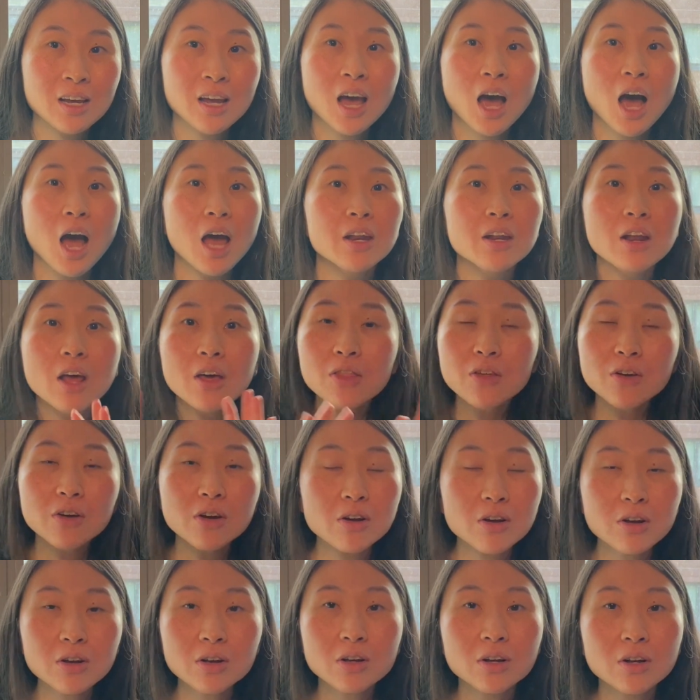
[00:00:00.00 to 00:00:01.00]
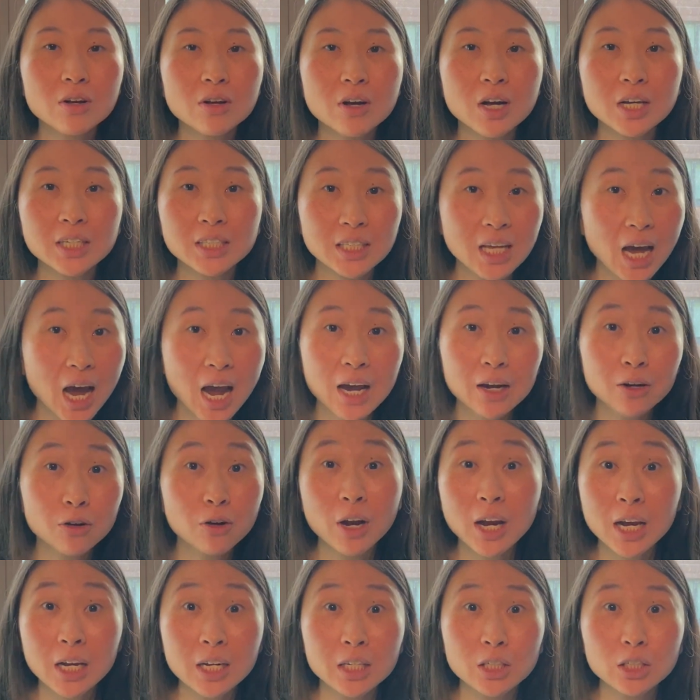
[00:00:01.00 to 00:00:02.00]
Another aside or
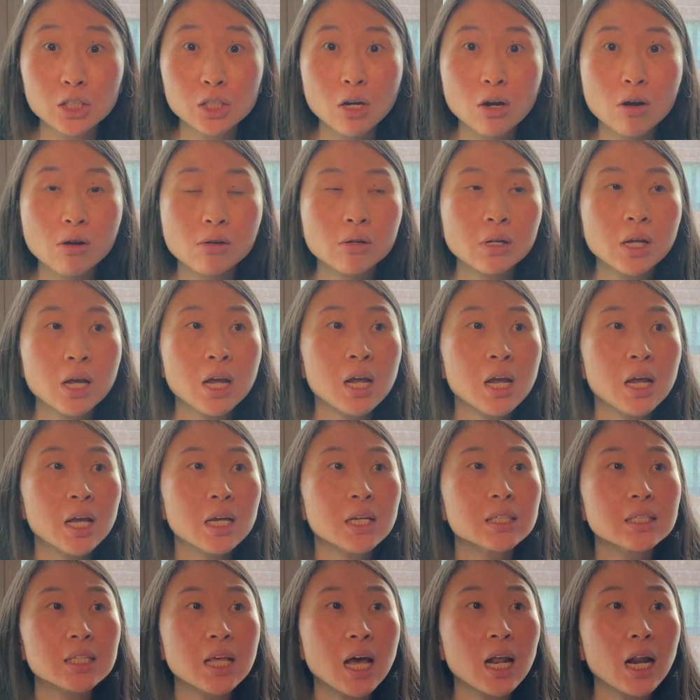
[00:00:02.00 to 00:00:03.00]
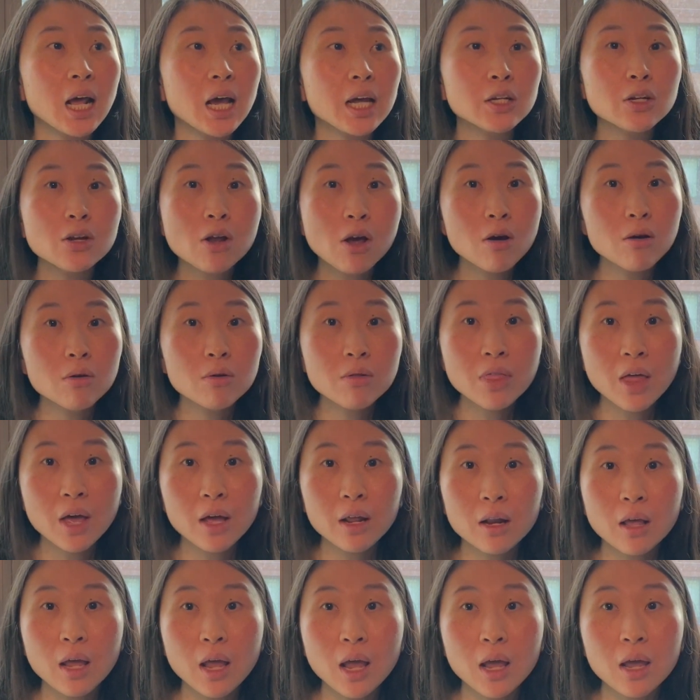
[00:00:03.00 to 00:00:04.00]
anecdote is that I know
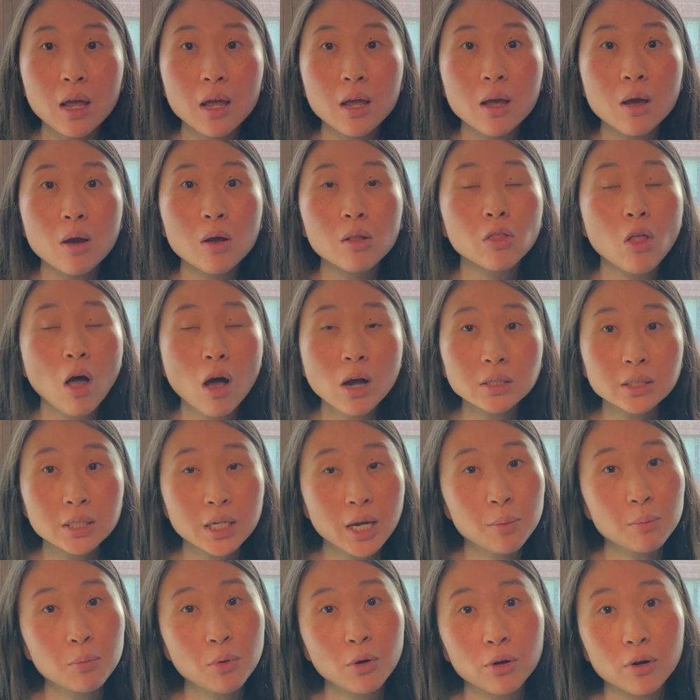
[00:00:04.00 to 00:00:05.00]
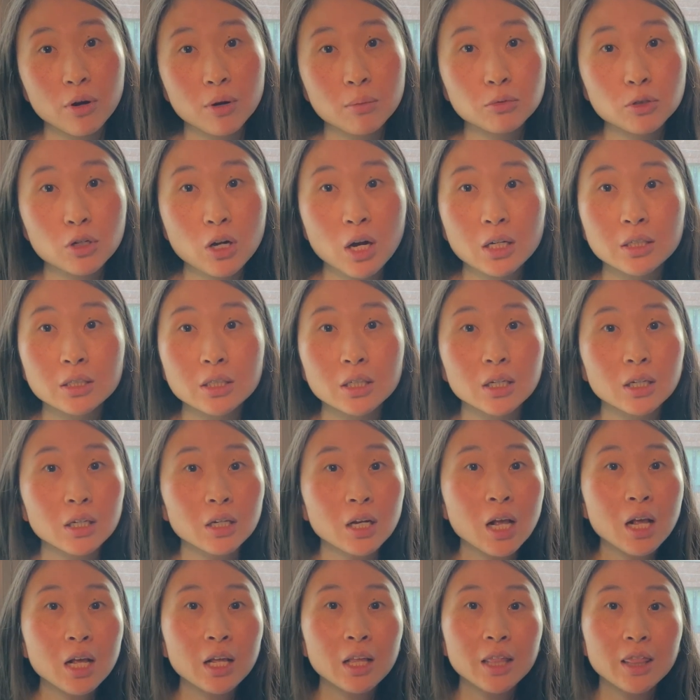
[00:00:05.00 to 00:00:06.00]
that a longtime program
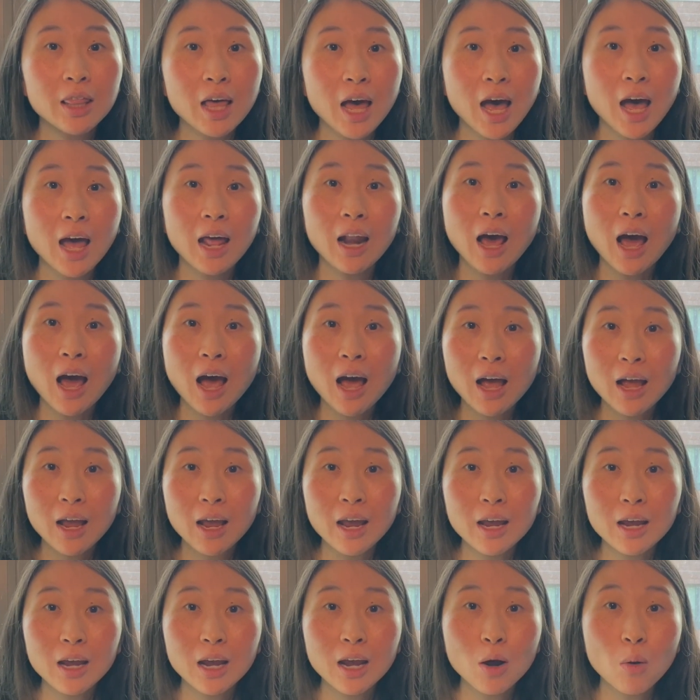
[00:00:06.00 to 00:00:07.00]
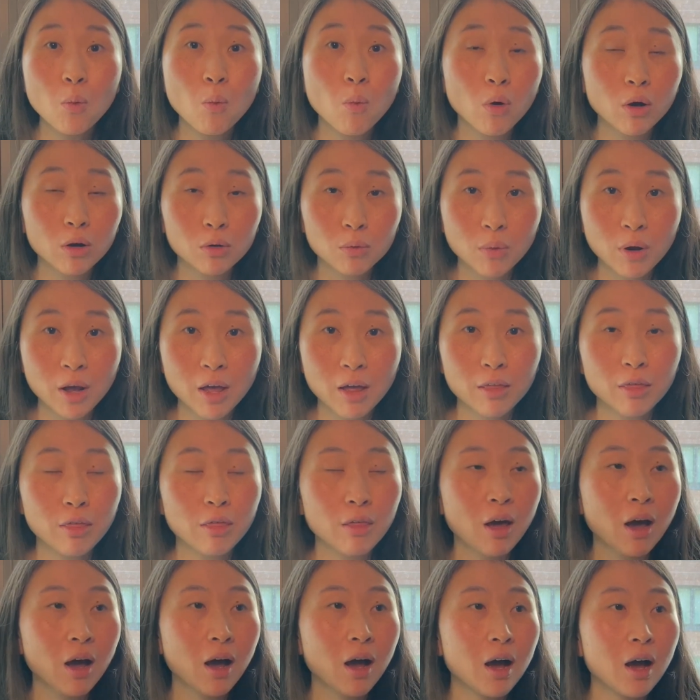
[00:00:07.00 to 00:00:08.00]
director that I work with
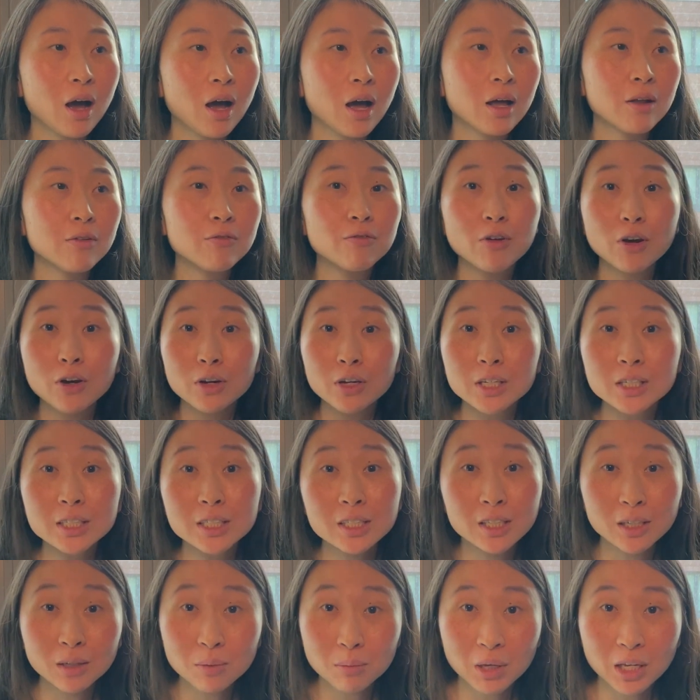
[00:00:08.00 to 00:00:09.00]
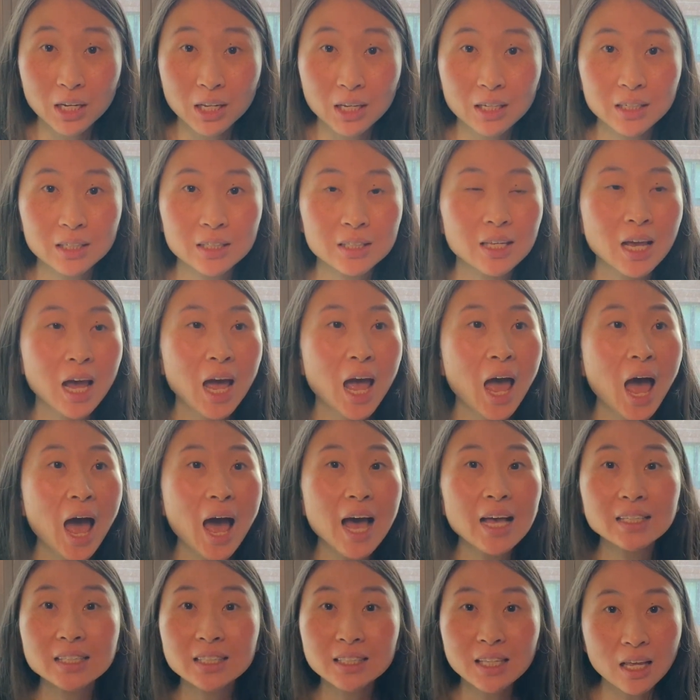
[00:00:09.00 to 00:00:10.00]
on various committees
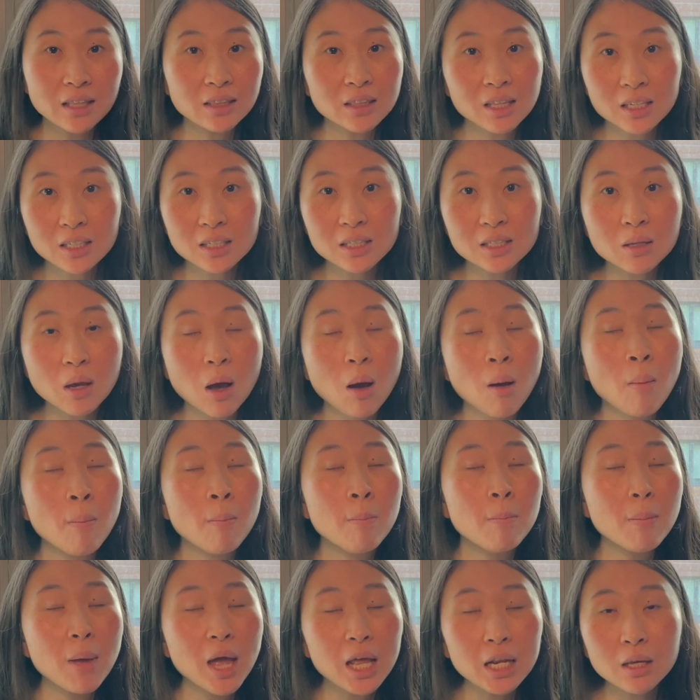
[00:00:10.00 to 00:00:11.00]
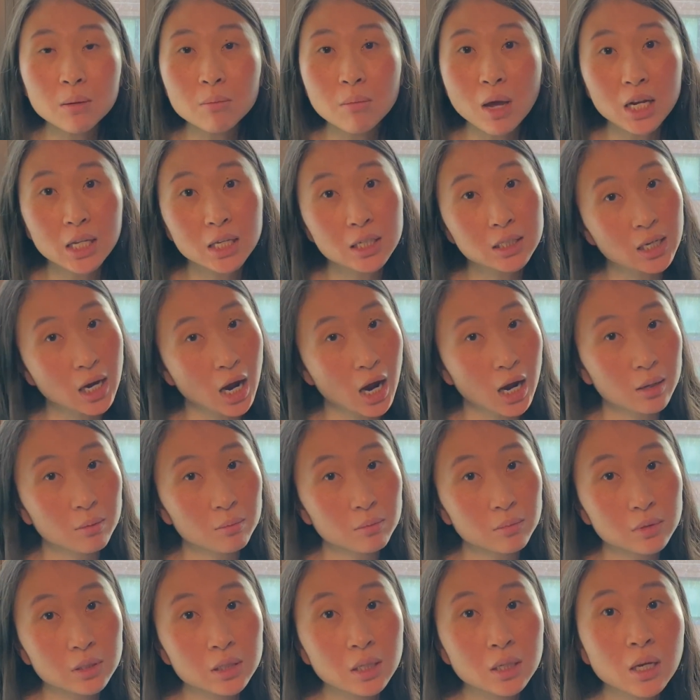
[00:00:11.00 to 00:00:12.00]
has said this many, many
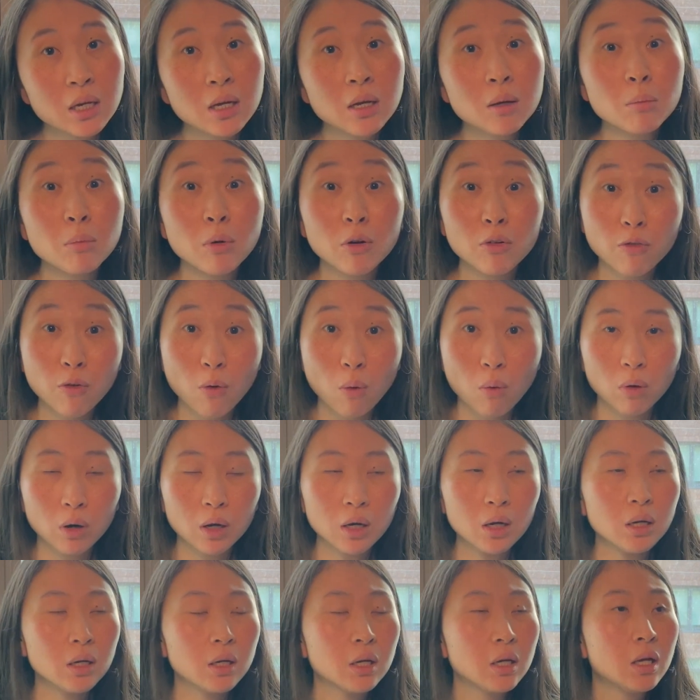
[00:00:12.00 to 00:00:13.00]
times before.